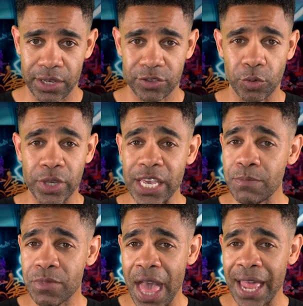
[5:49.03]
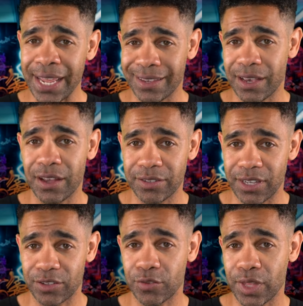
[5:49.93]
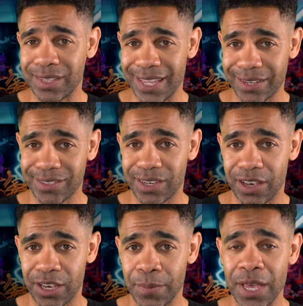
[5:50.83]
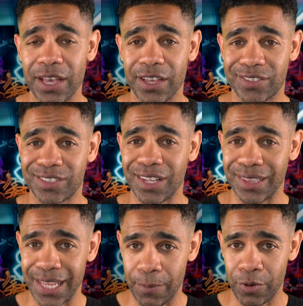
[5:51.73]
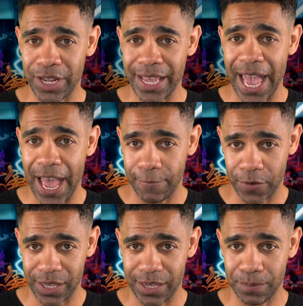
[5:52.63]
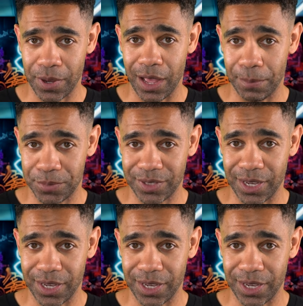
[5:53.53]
So keep that in context for the next time a celebrity advocate pops